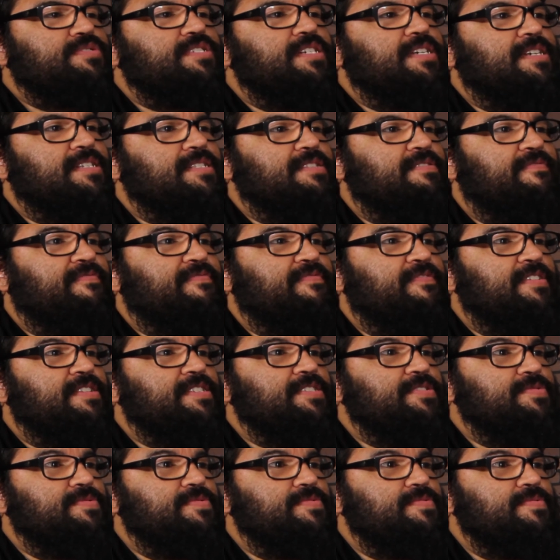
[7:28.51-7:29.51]
she can
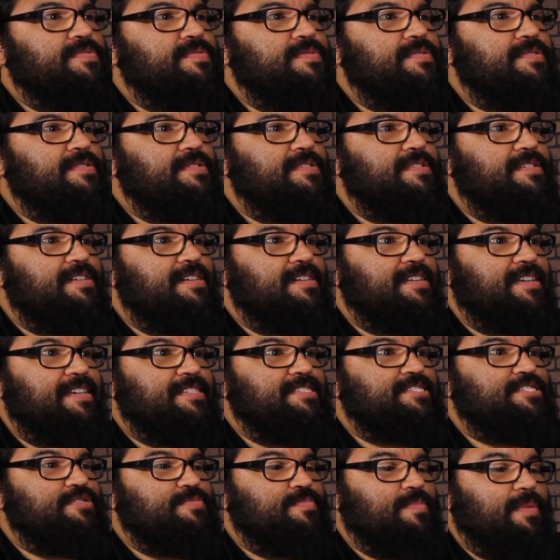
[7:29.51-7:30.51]
defend you
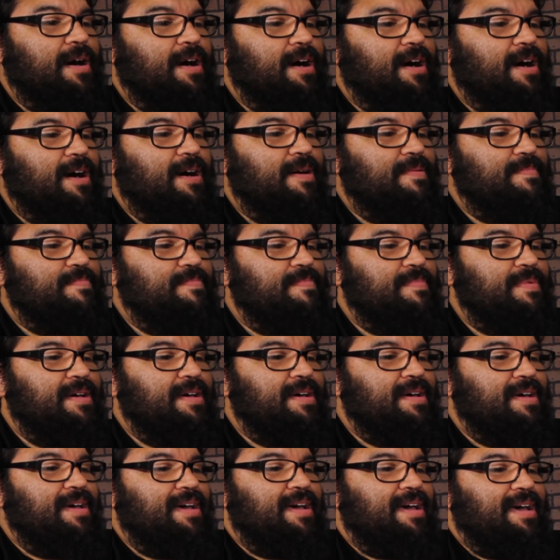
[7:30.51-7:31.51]
against your mom,
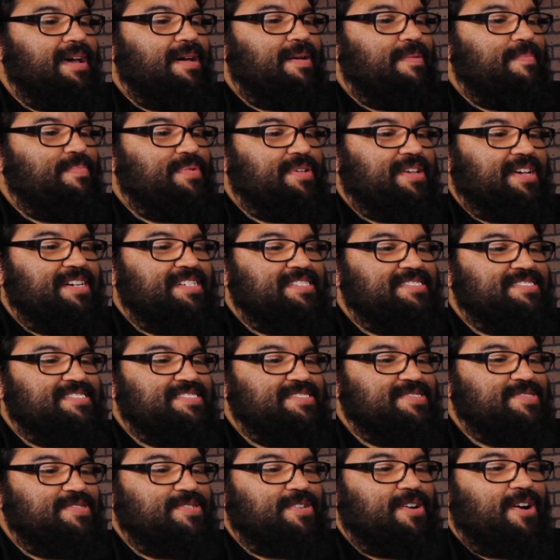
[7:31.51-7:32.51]
because
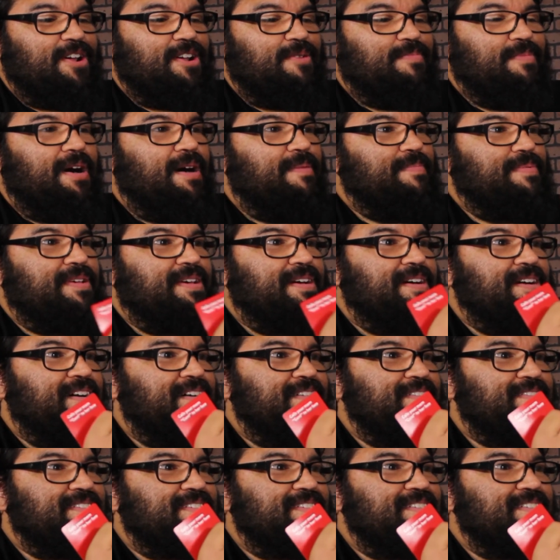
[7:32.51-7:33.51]
she's gonna call your mom
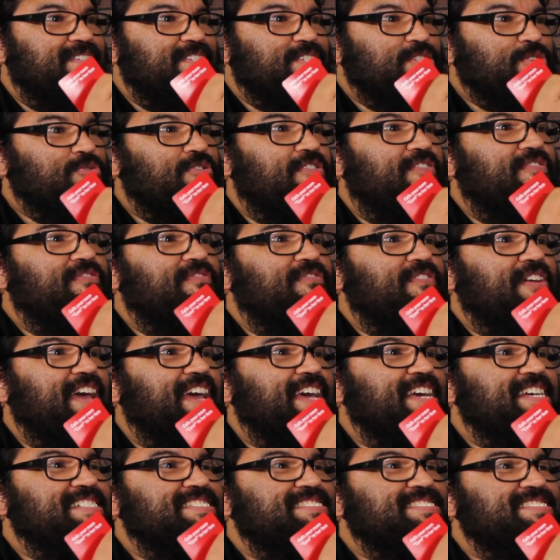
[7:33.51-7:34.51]
cunt to her
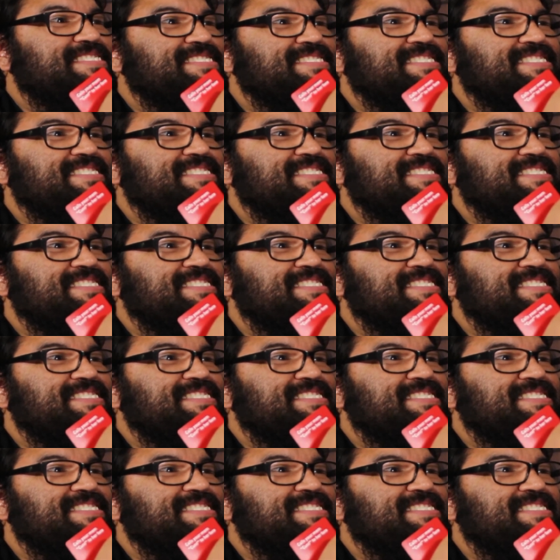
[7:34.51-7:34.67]
face